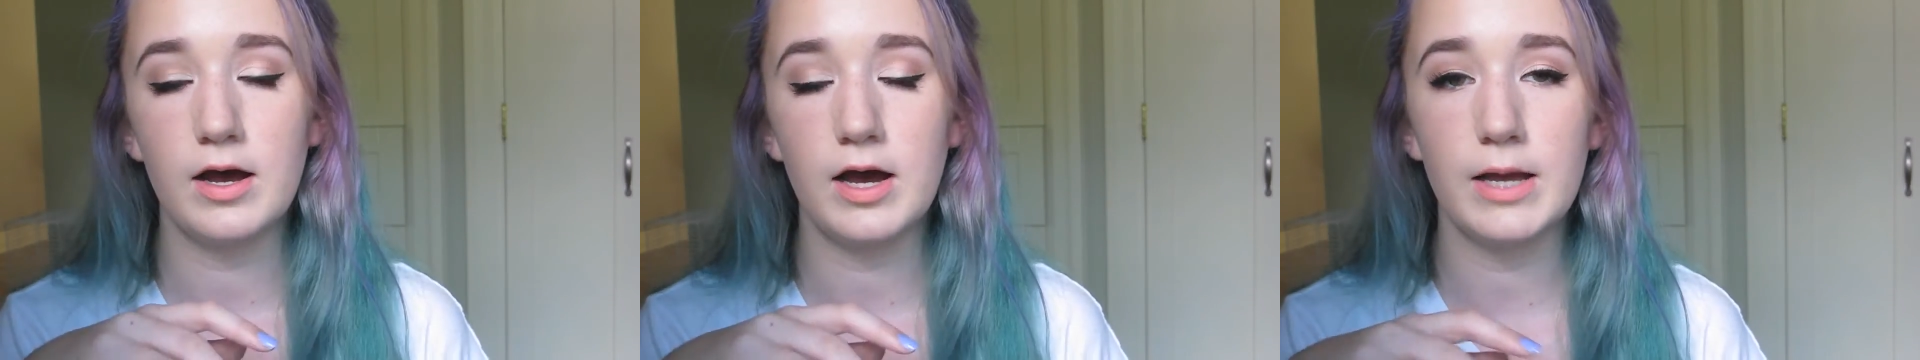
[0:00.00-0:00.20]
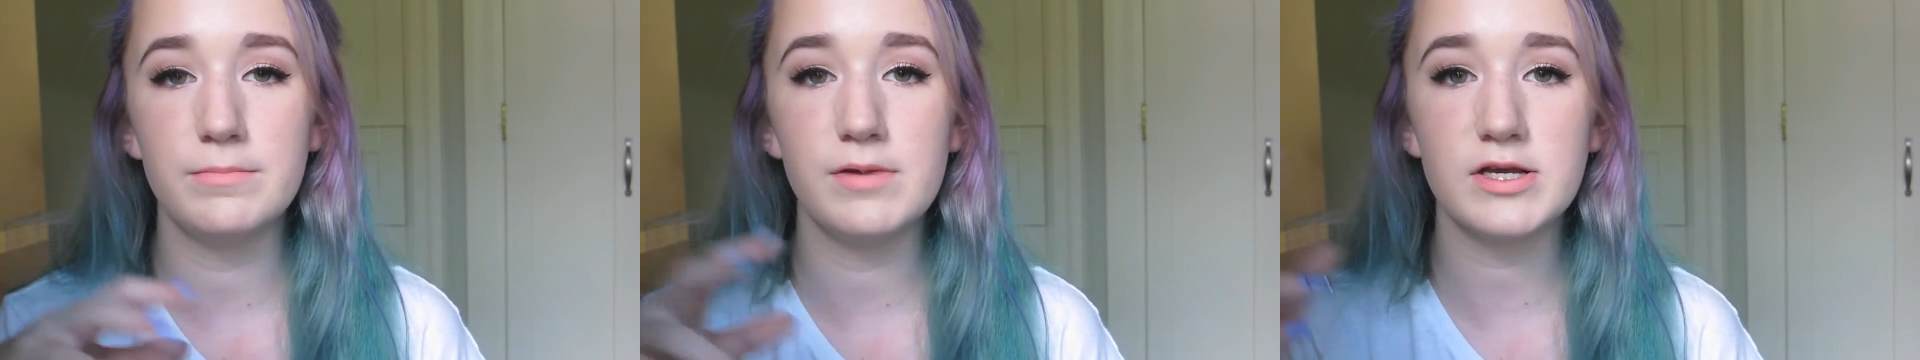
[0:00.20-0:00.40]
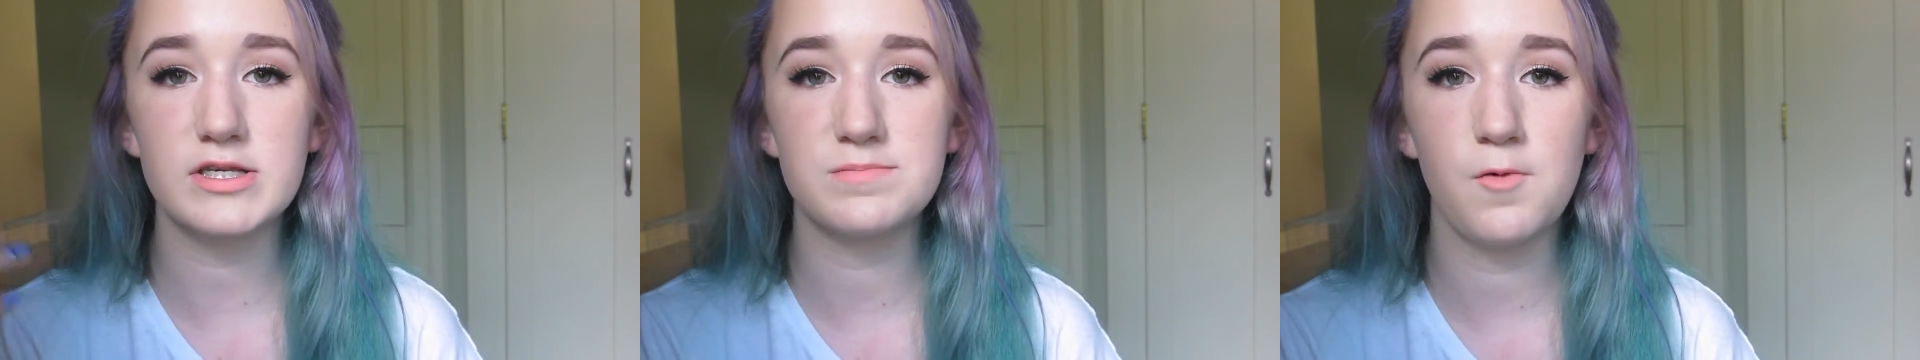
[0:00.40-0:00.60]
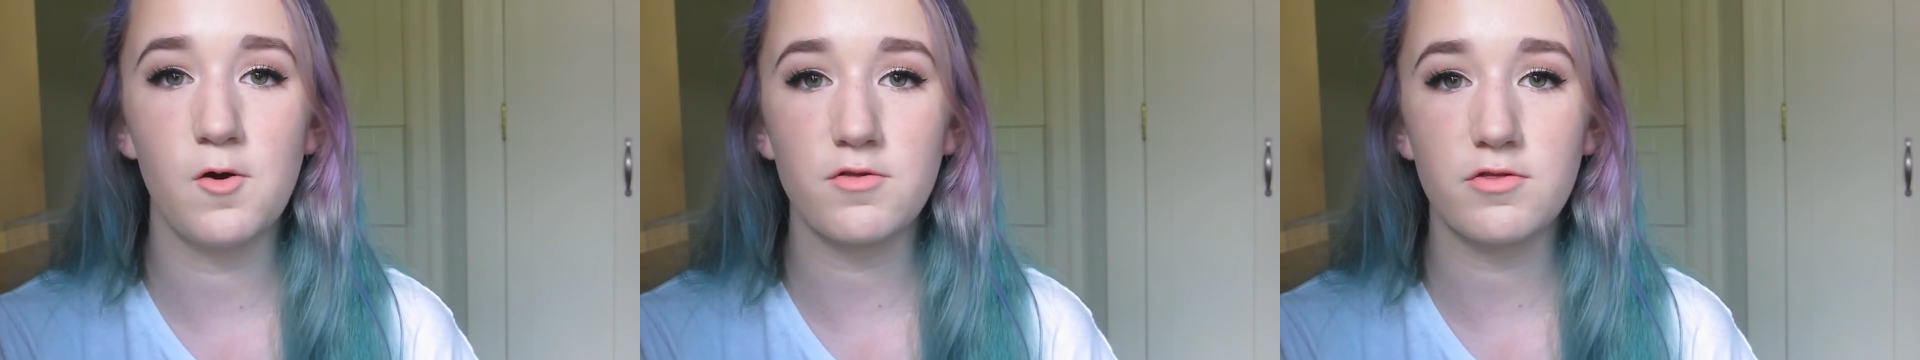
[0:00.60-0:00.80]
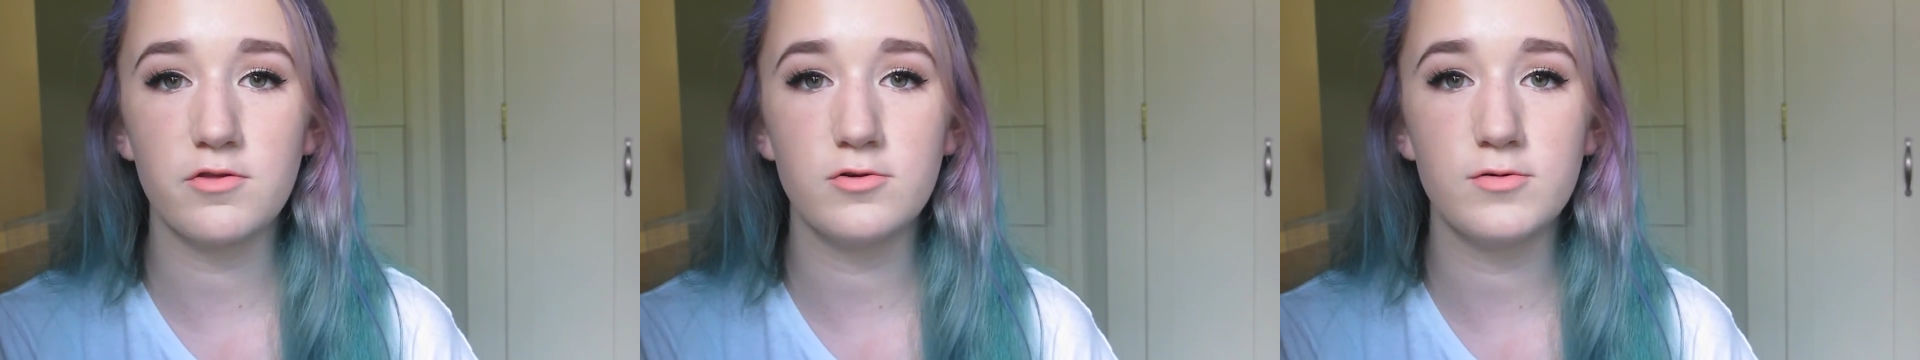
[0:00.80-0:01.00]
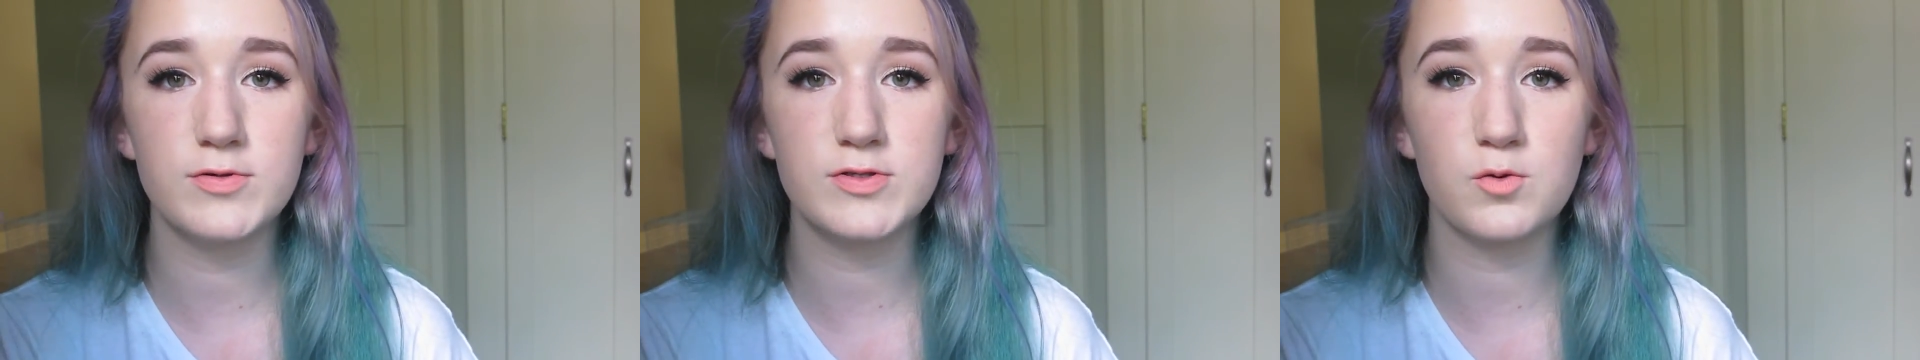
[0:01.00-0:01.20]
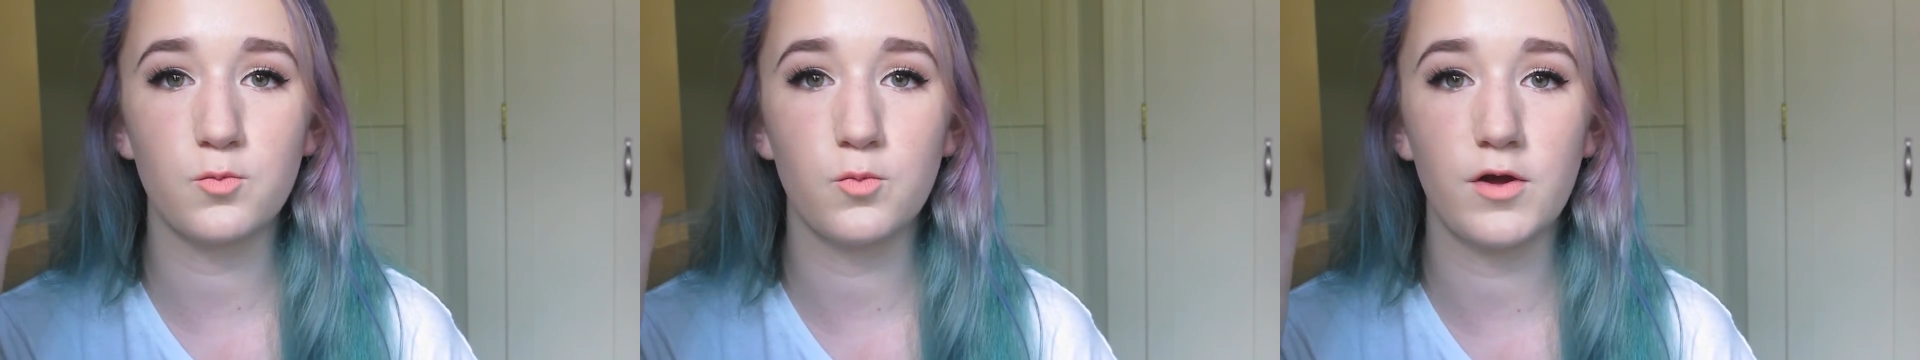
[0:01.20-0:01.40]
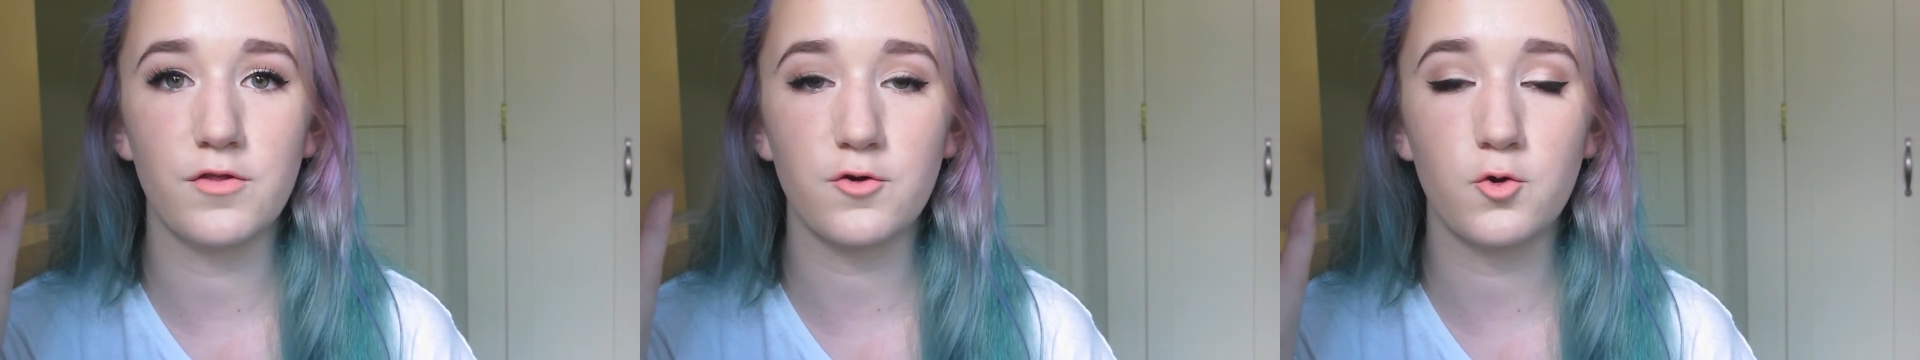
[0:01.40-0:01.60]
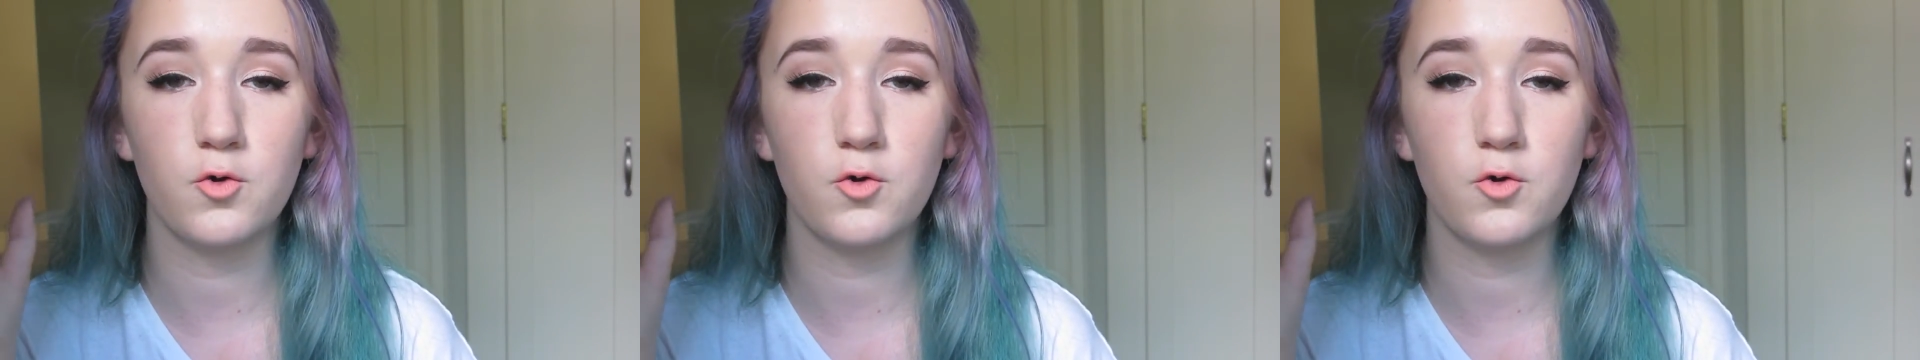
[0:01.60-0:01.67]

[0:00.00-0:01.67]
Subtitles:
I mixed both of those with